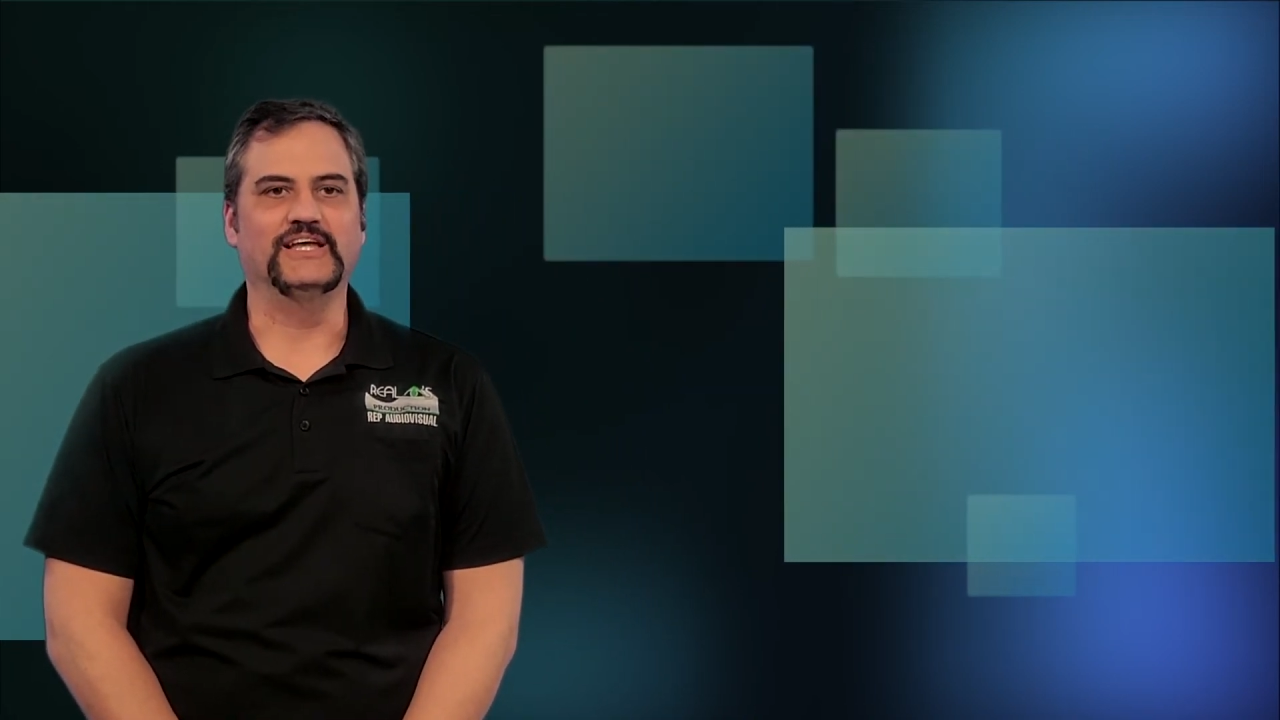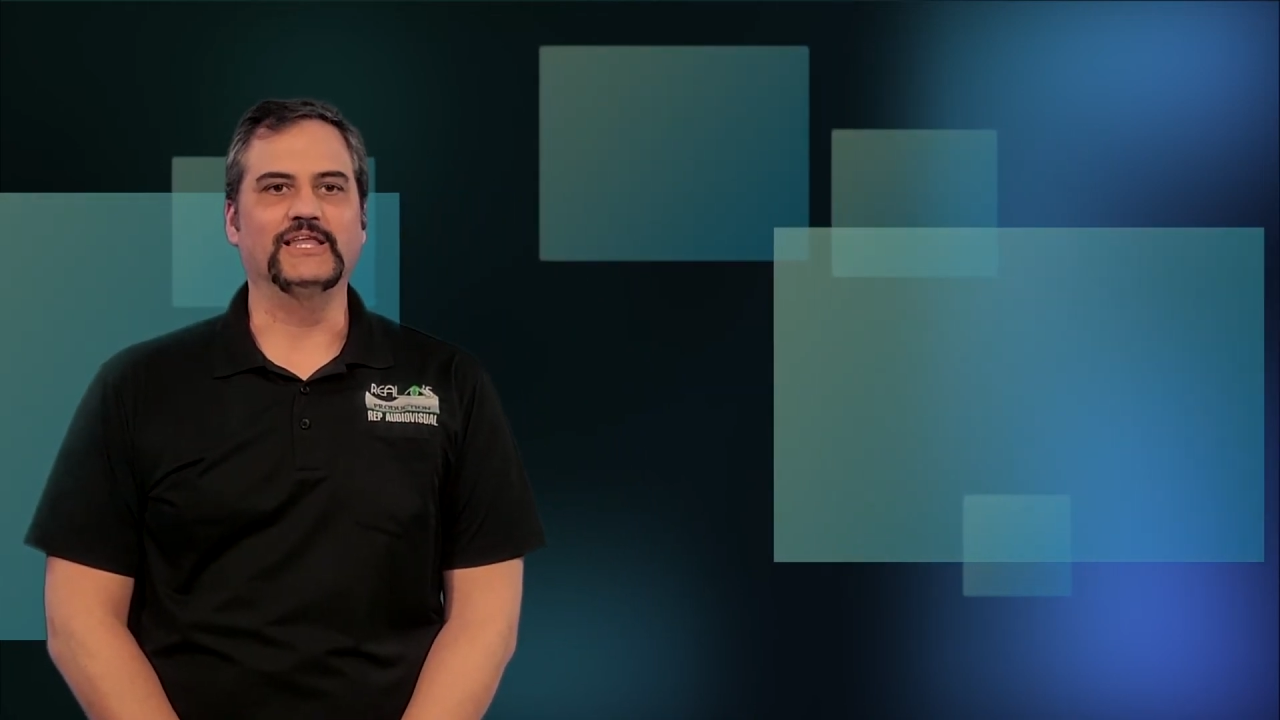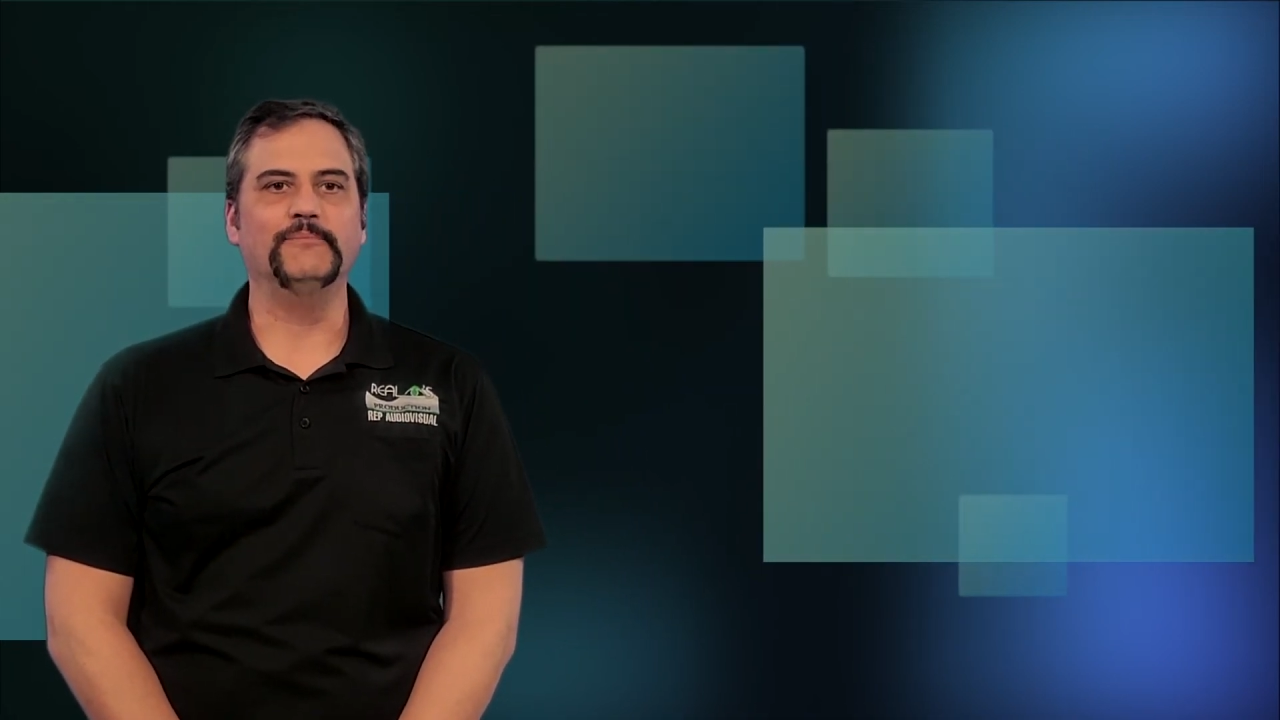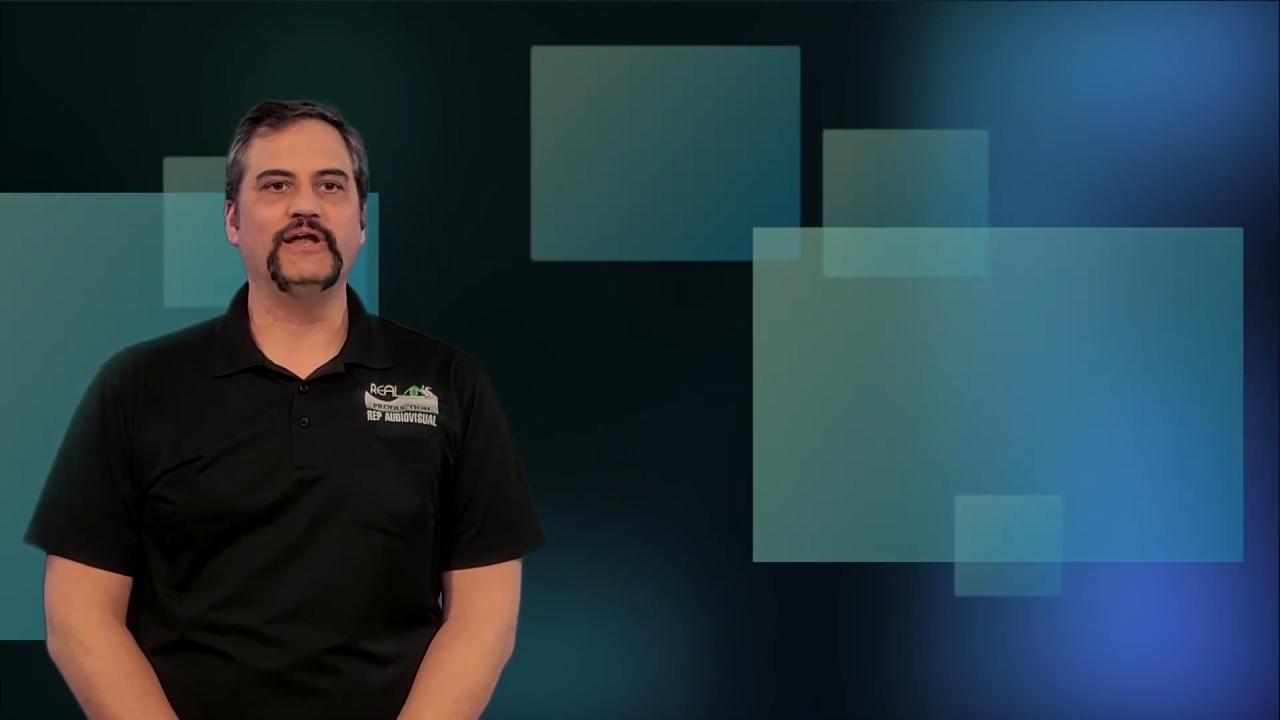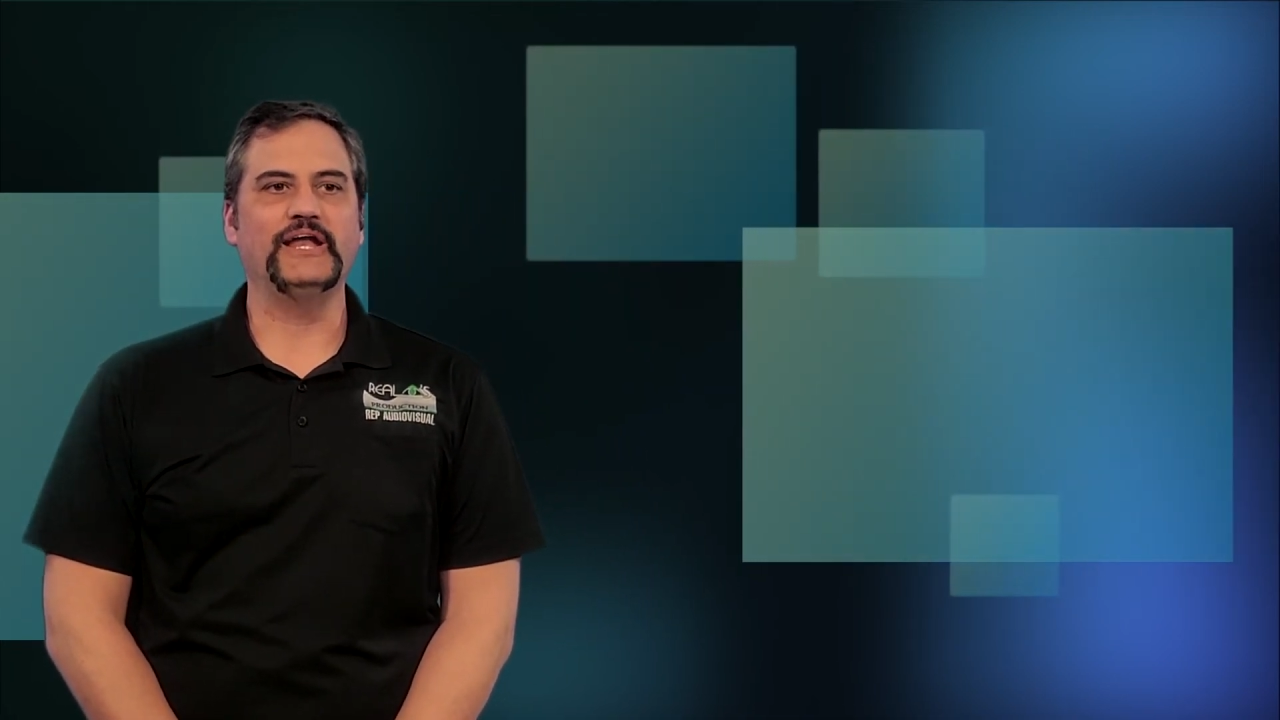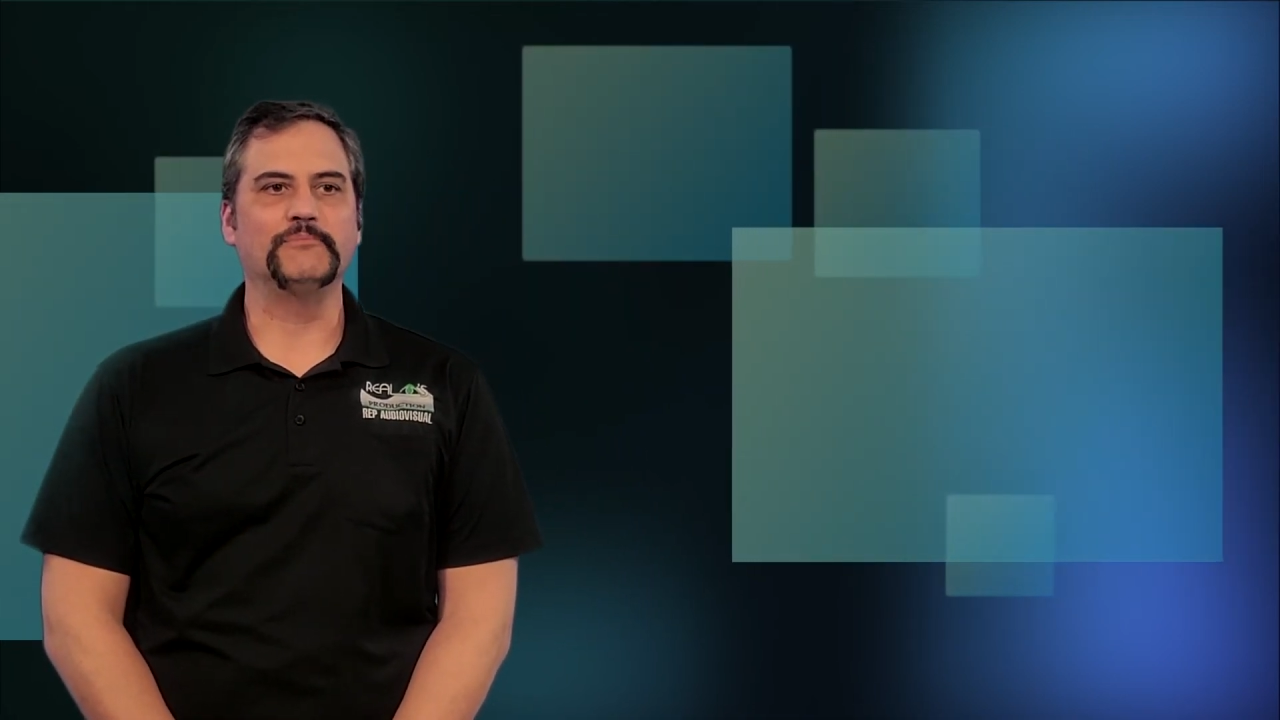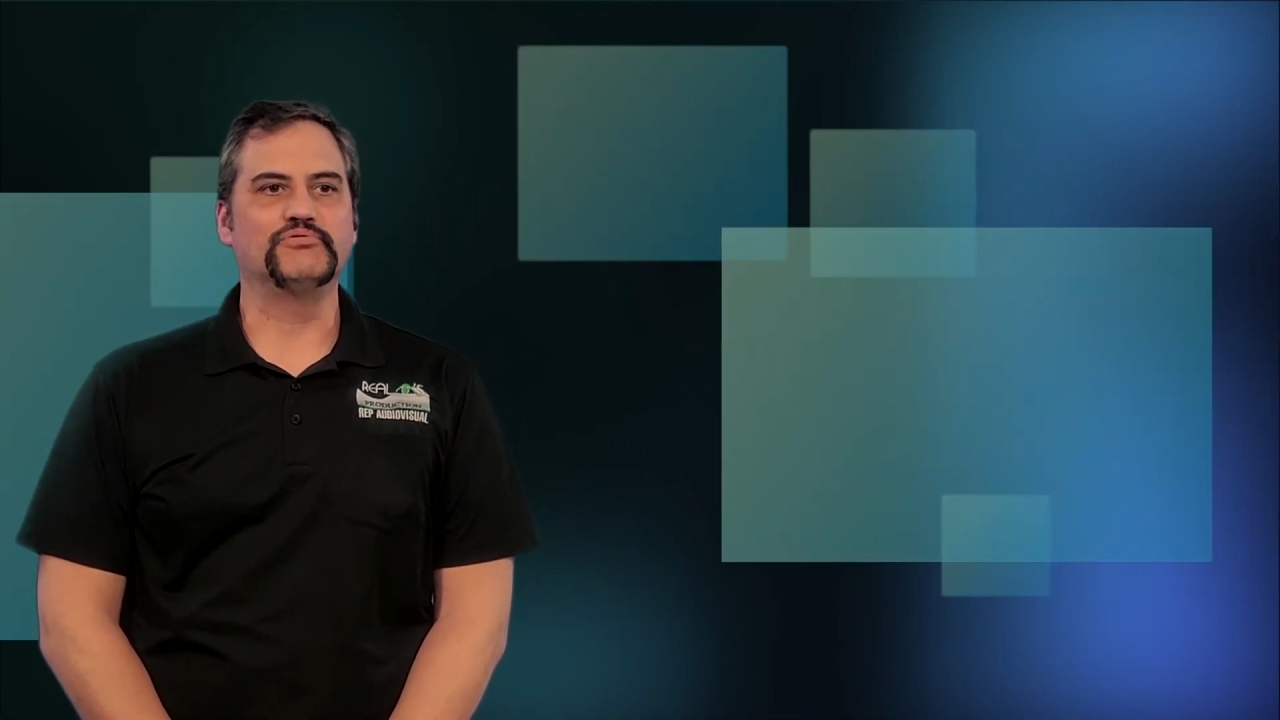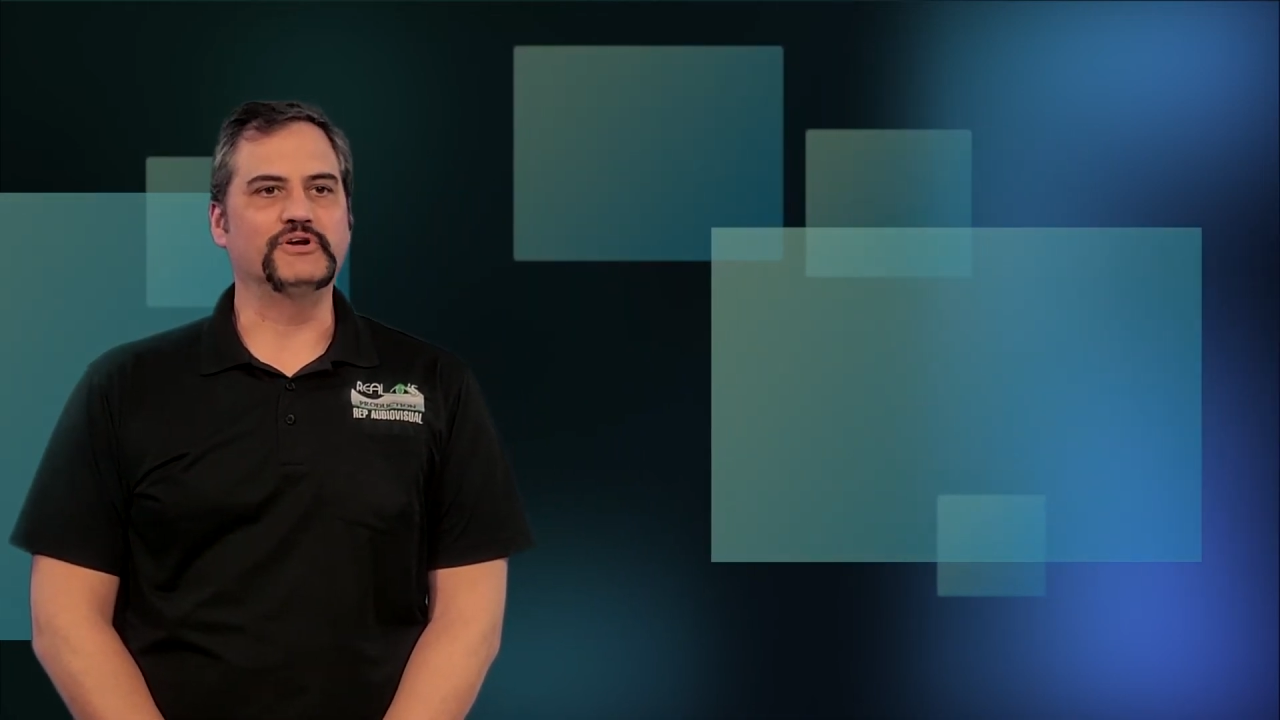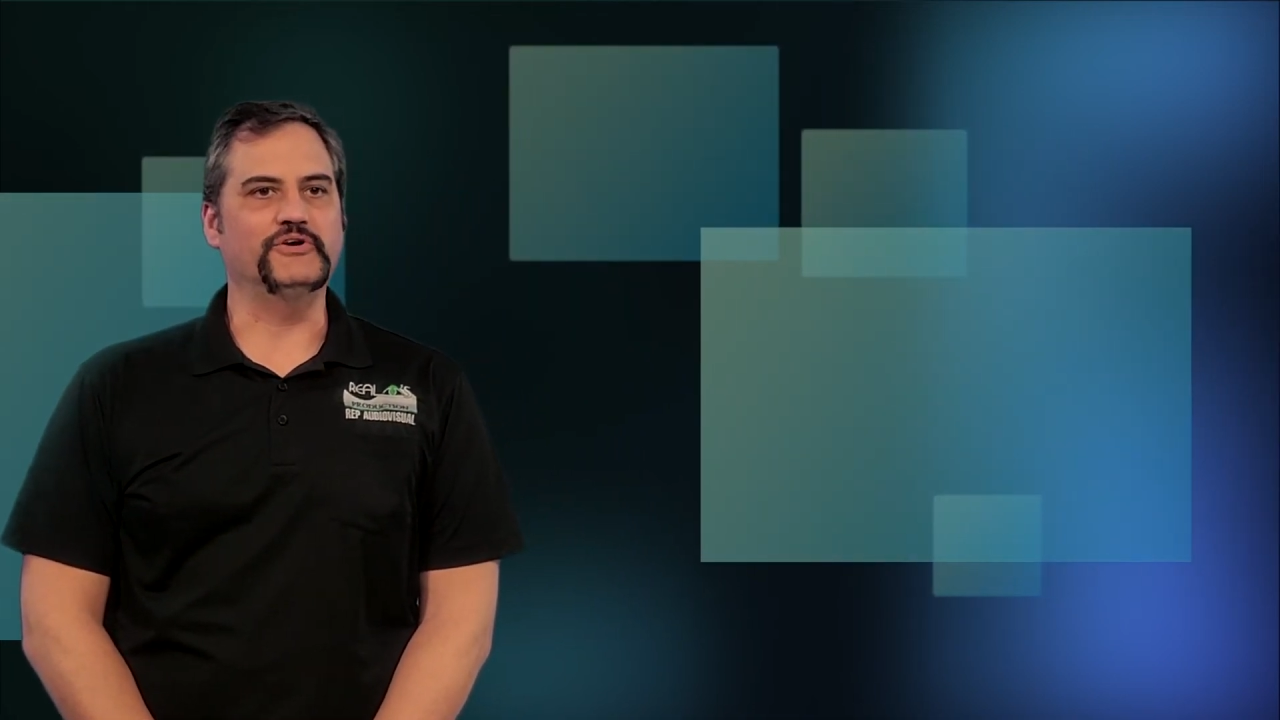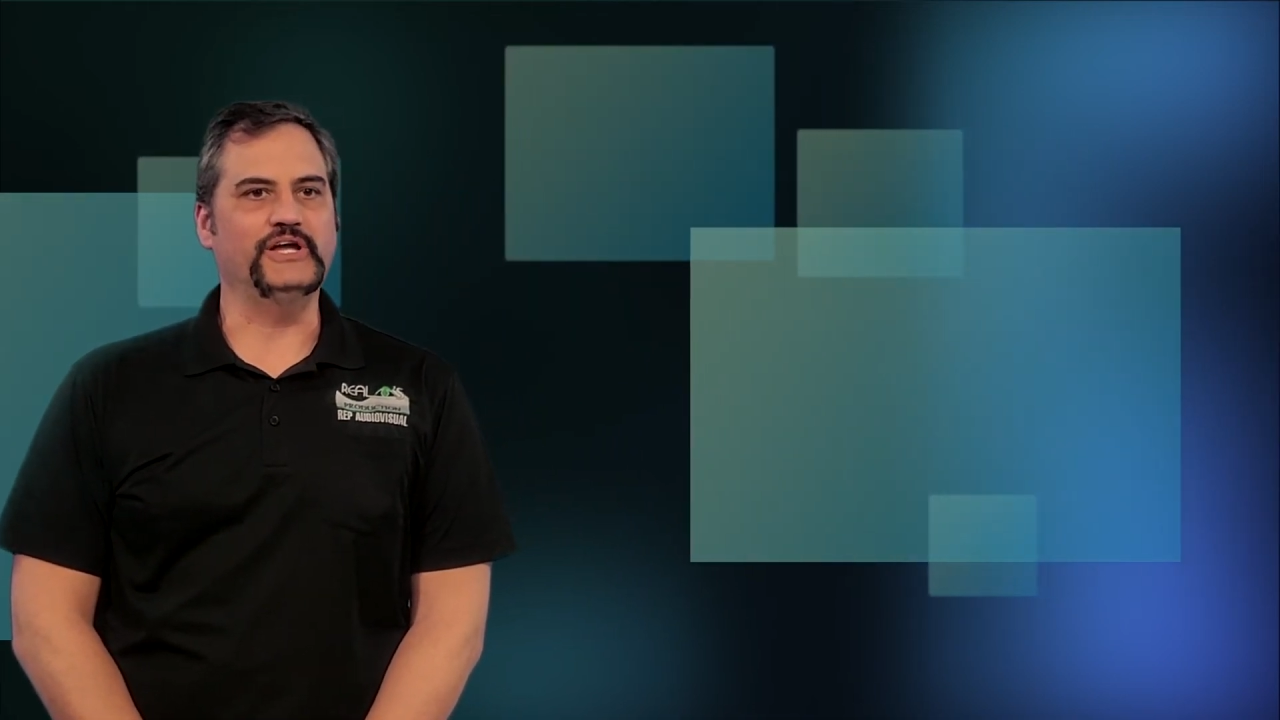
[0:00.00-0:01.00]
eliminating printer